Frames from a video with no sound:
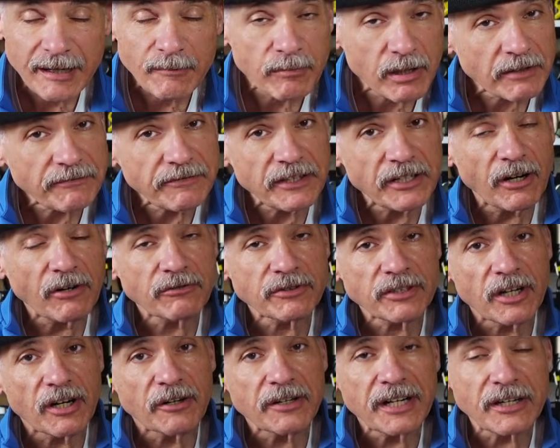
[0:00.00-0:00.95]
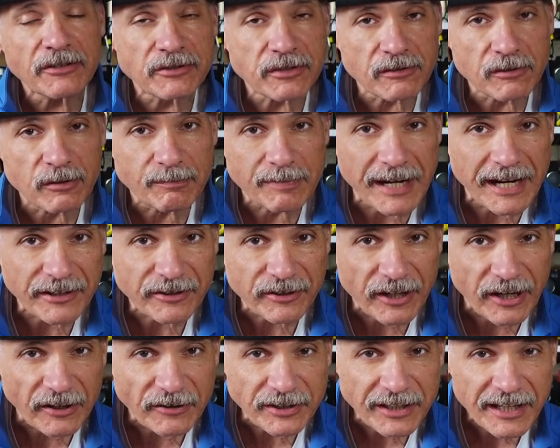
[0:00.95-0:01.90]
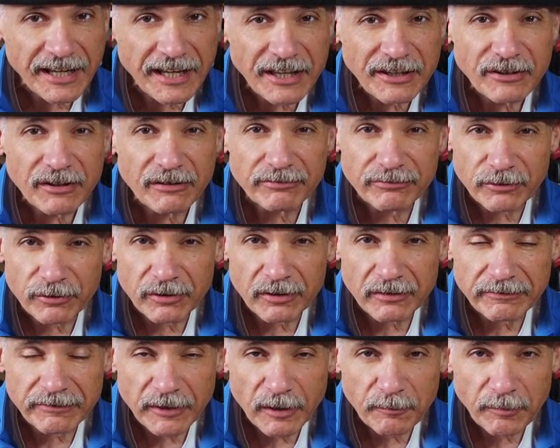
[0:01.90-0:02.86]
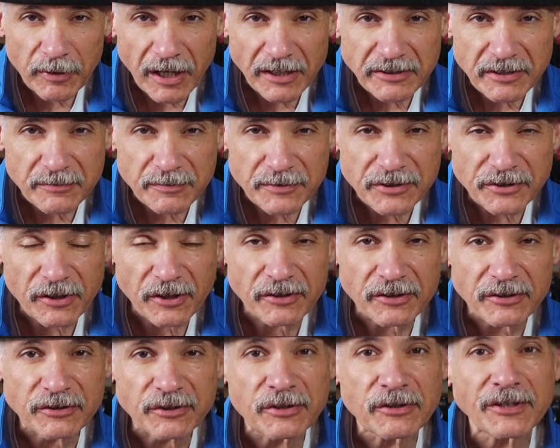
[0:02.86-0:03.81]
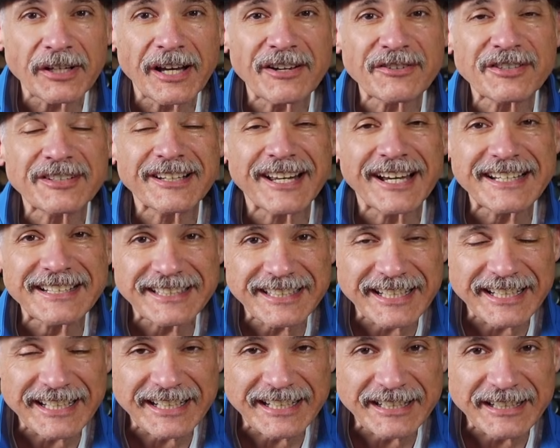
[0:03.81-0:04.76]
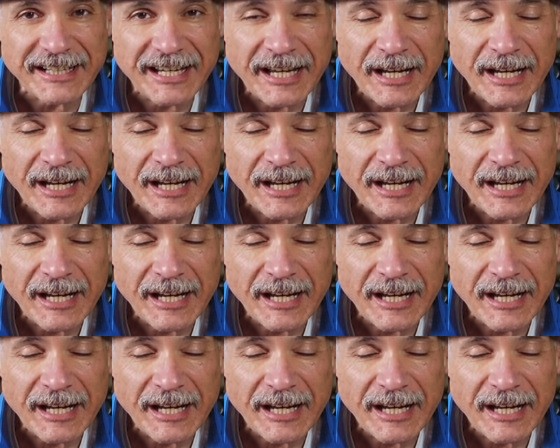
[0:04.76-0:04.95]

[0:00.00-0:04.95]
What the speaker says: But if you don't know, here's a little background. The Frugal Film Project was started in 2019